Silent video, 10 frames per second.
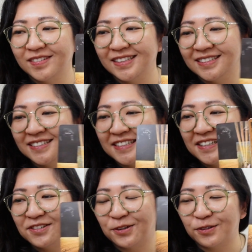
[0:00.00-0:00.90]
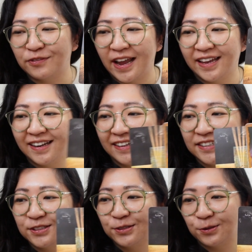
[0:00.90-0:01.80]
seen or read
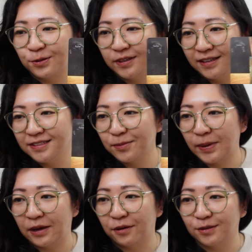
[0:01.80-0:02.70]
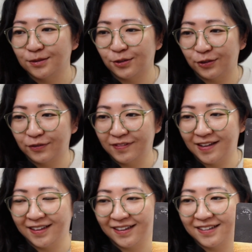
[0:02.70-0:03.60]
any stories about sort of
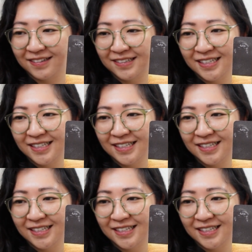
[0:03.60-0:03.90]
like,